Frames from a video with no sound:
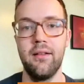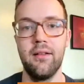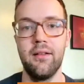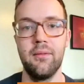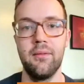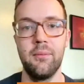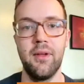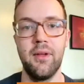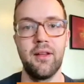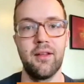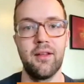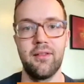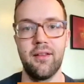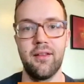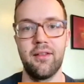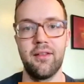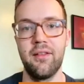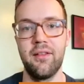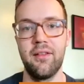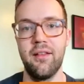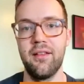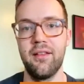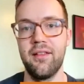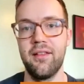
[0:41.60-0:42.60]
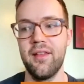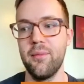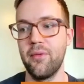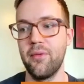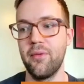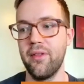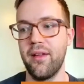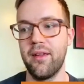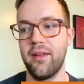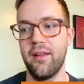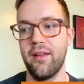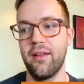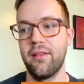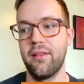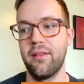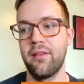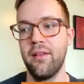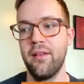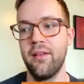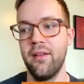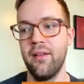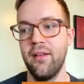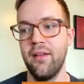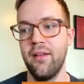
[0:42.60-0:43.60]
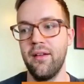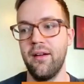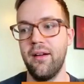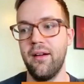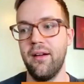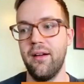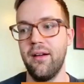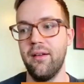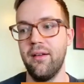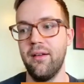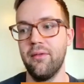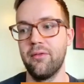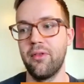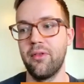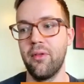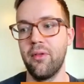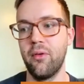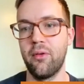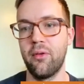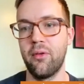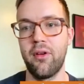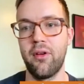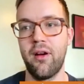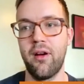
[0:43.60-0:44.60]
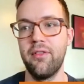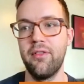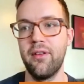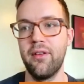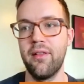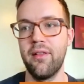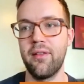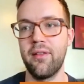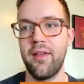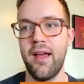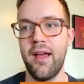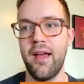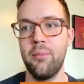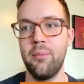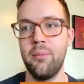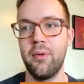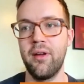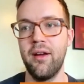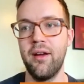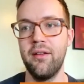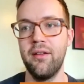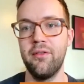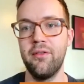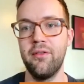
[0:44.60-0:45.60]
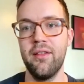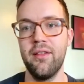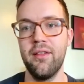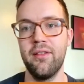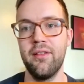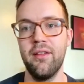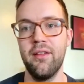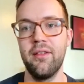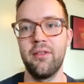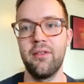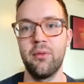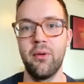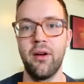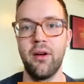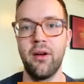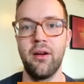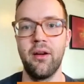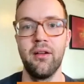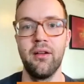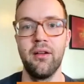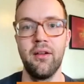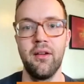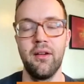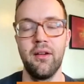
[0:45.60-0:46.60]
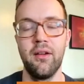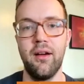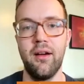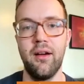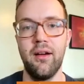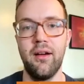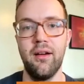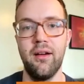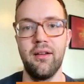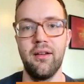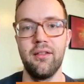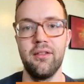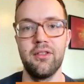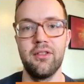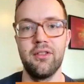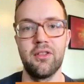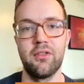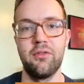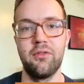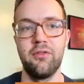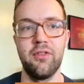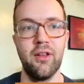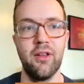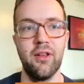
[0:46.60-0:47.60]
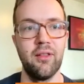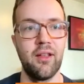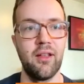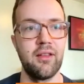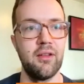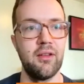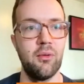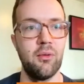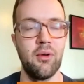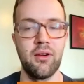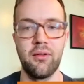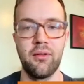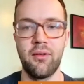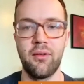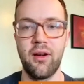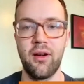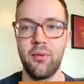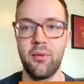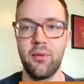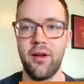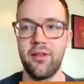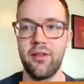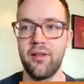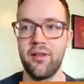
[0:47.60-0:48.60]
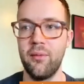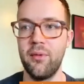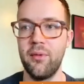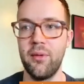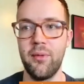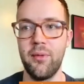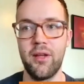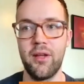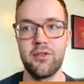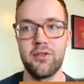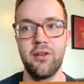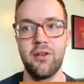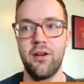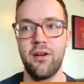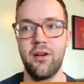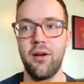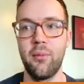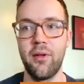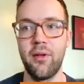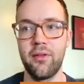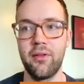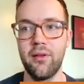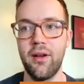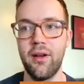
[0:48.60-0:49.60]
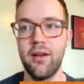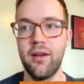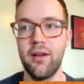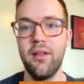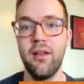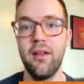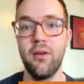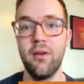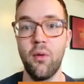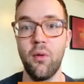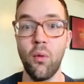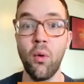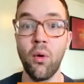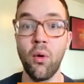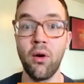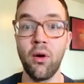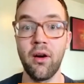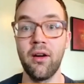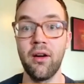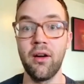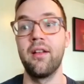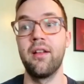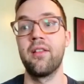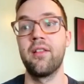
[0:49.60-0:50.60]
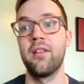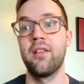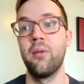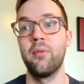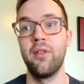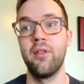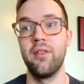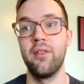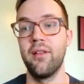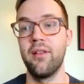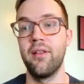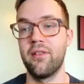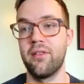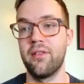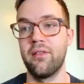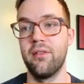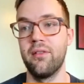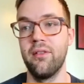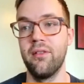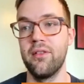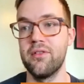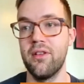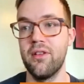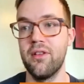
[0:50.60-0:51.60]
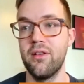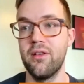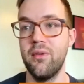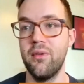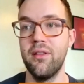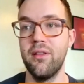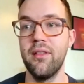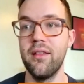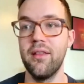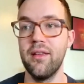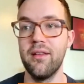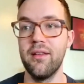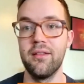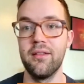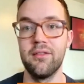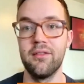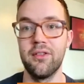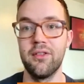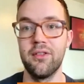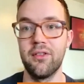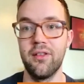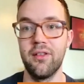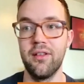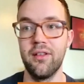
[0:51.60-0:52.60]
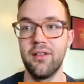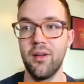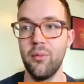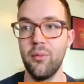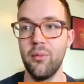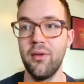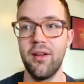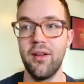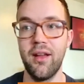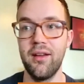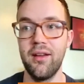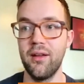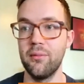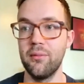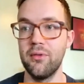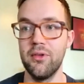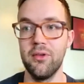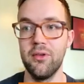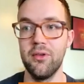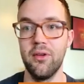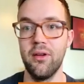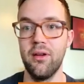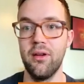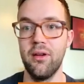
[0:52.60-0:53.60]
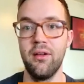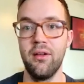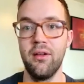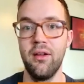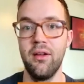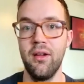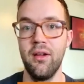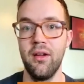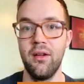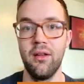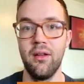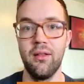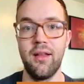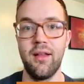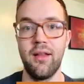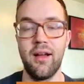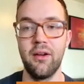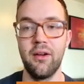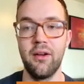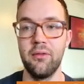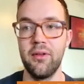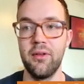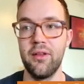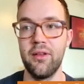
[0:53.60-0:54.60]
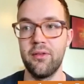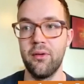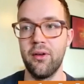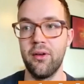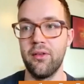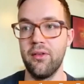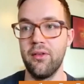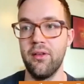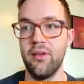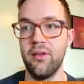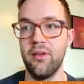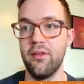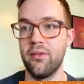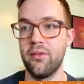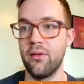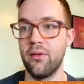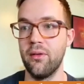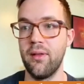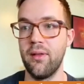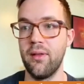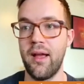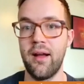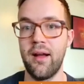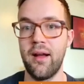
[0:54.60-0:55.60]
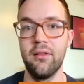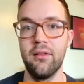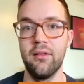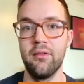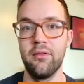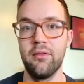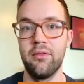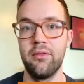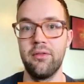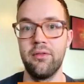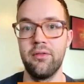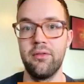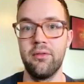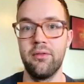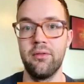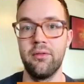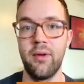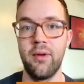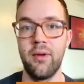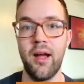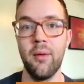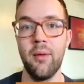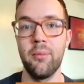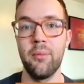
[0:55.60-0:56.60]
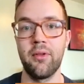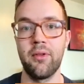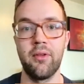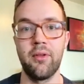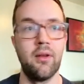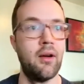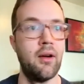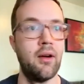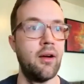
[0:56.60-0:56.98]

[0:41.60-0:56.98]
because it seems like it's for those confidence gap kind of cases where you just feel like you want to run it by somebody, make sure you're not missing anything, or it's something that's legitimately just intimidating due to lack of resources or lack of reps.